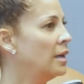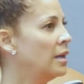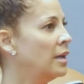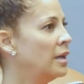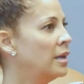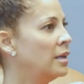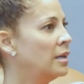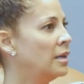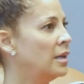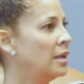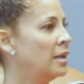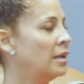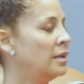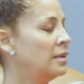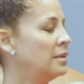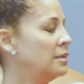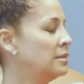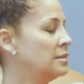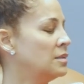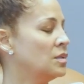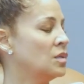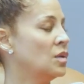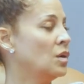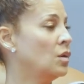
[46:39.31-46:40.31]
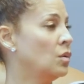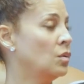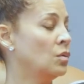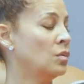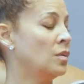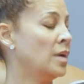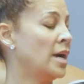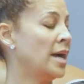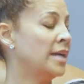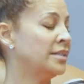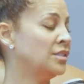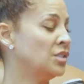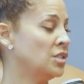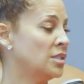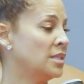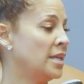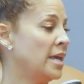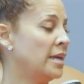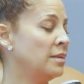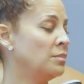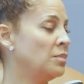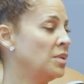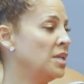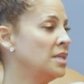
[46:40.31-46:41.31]
Yeah. And it, so I just
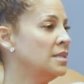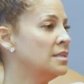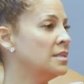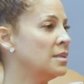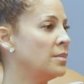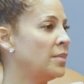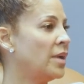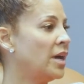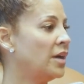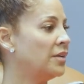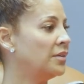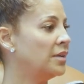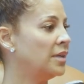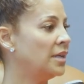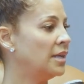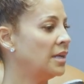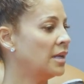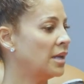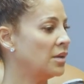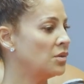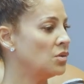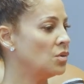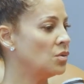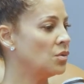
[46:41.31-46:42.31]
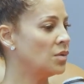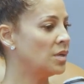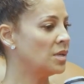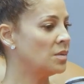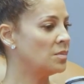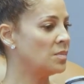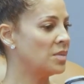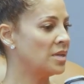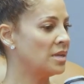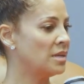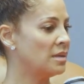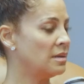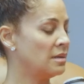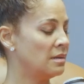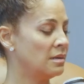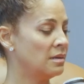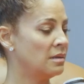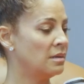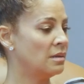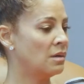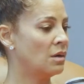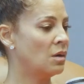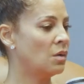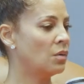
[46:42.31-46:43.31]
had peace about it, and I knew he'd
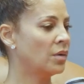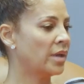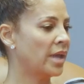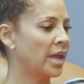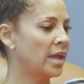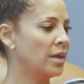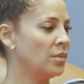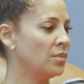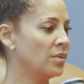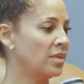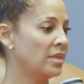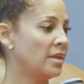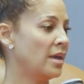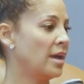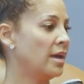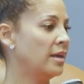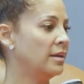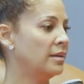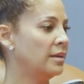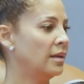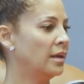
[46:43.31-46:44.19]
be okay with that.